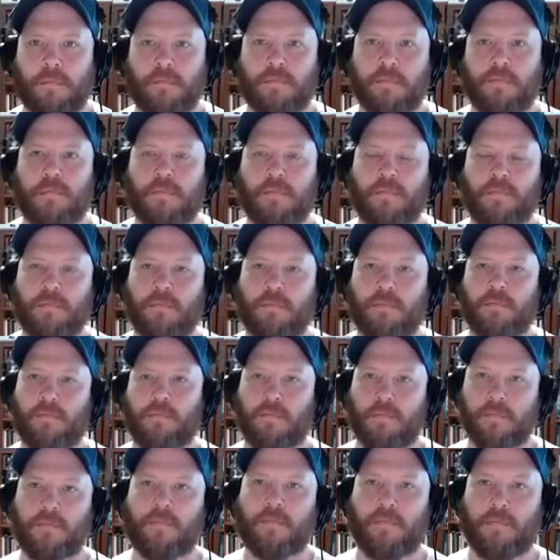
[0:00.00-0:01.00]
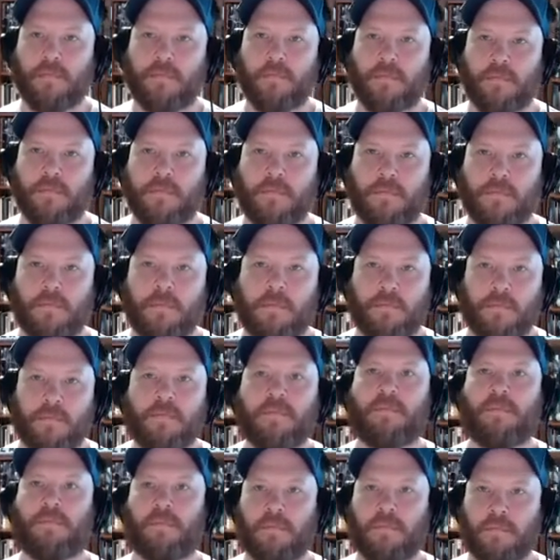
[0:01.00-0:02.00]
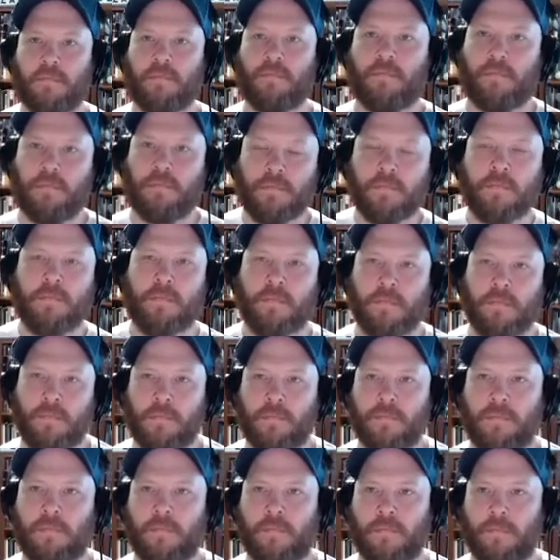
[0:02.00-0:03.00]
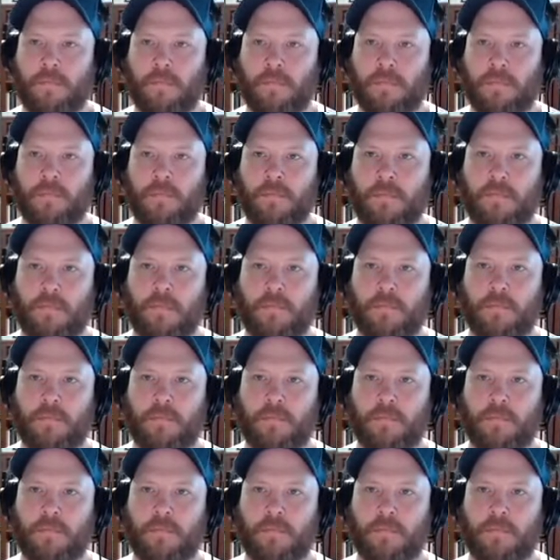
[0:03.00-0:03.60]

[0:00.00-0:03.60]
No words are spoken by the person on screen.